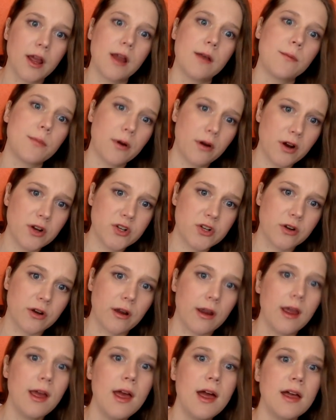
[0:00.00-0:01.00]
and
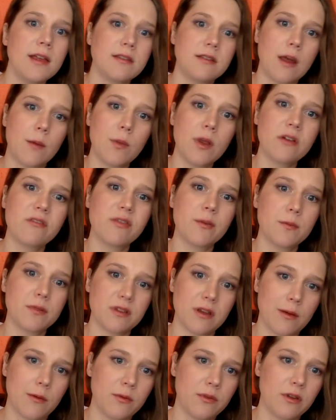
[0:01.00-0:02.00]
perjury stemming from
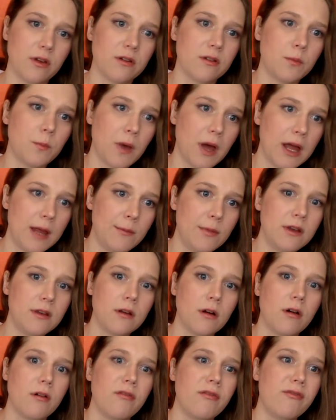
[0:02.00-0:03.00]
Samsung's payment
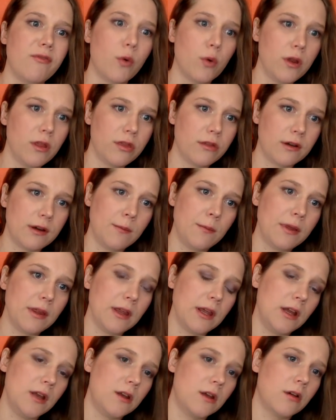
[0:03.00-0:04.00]
of 43
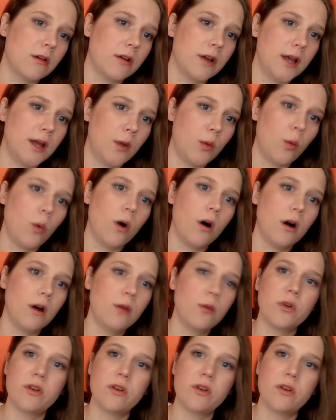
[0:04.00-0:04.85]
billion Korean won,